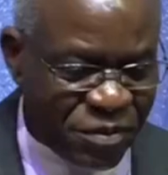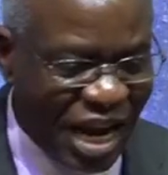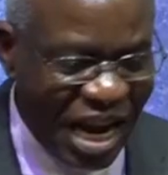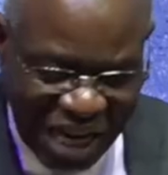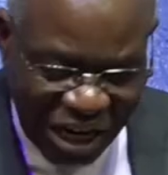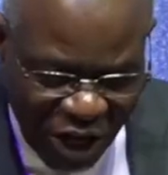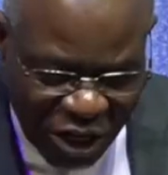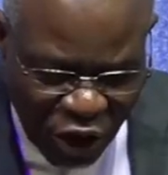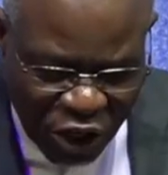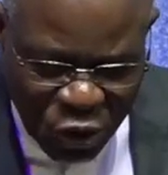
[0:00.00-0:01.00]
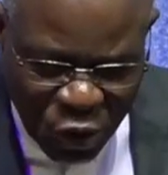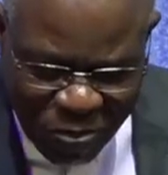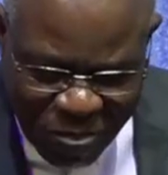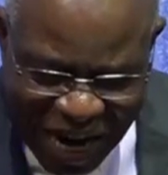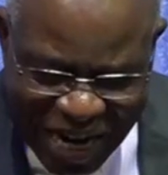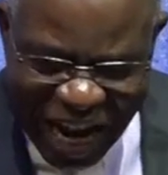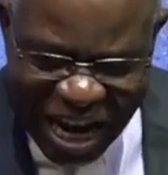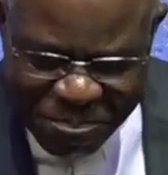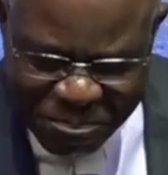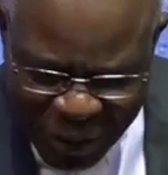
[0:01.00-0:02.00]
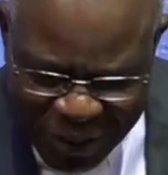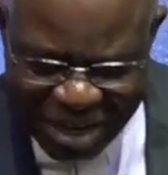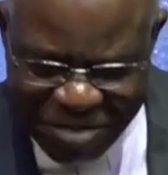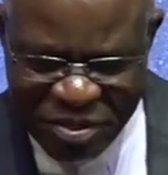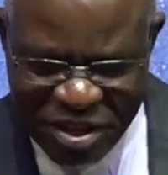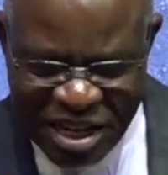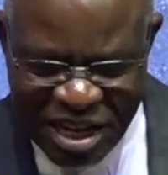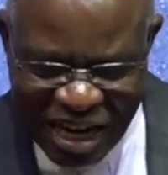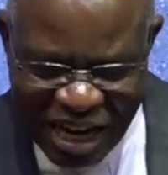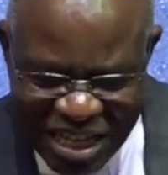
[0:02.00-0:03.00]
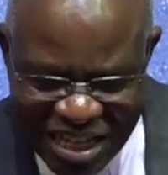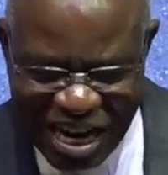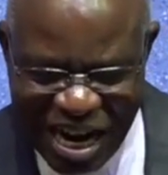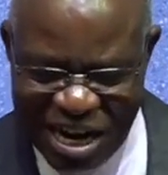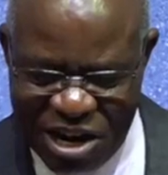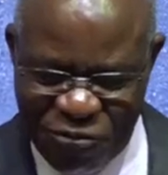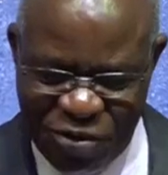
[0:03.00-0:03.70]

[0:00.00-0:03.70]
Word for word: And the Lord God took man and put him in the Garden of